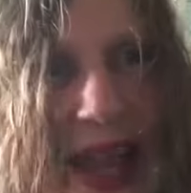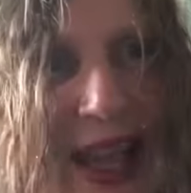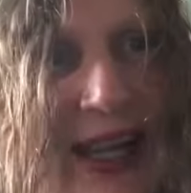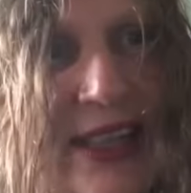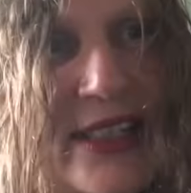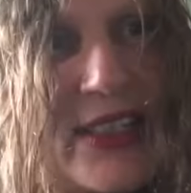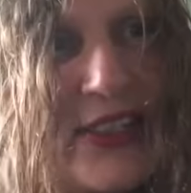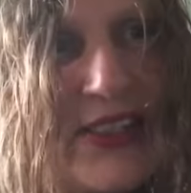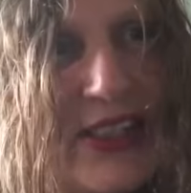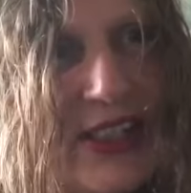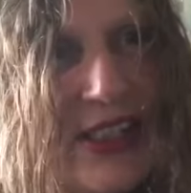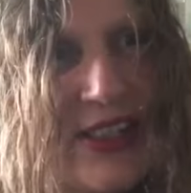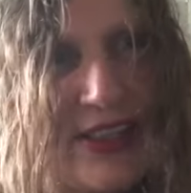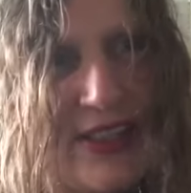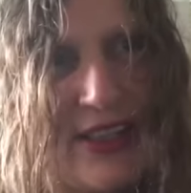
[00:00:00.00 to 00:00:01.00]
Alan used to
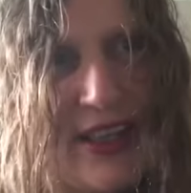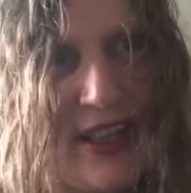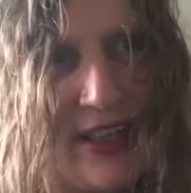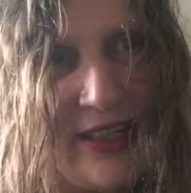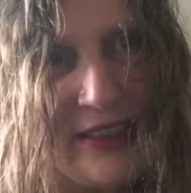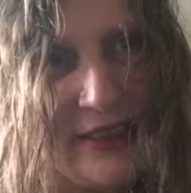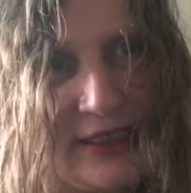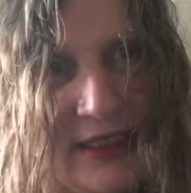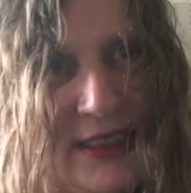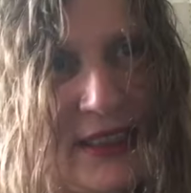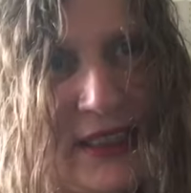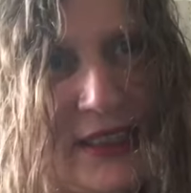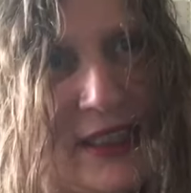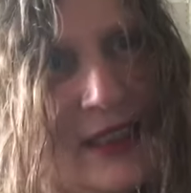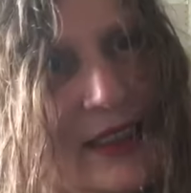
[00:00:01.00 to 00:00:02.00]
do that.
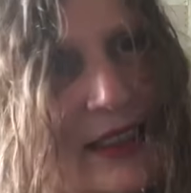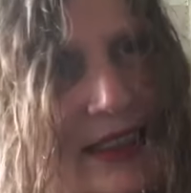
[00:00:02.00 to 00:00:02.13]
Ugh.